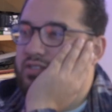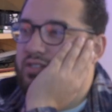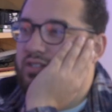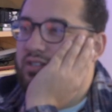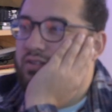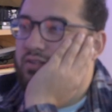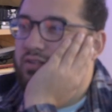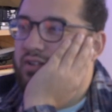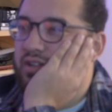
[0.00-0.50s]

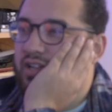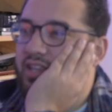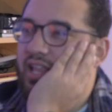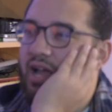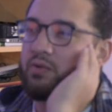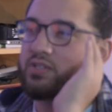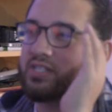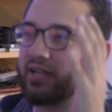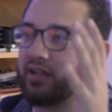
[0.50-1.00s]
And
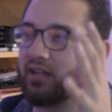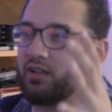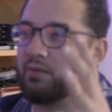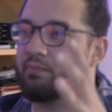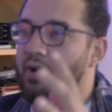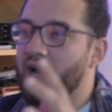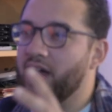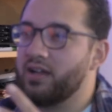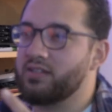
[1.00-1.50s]
that was like a
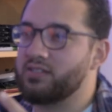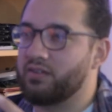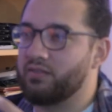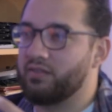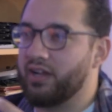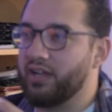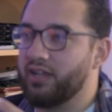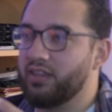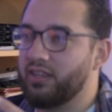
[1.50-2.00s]
composite,
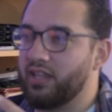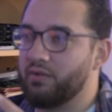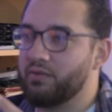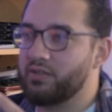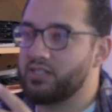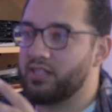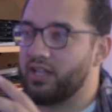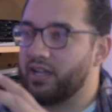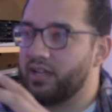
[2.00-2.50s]
right? That
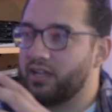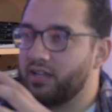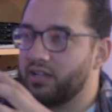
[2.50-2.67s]
was like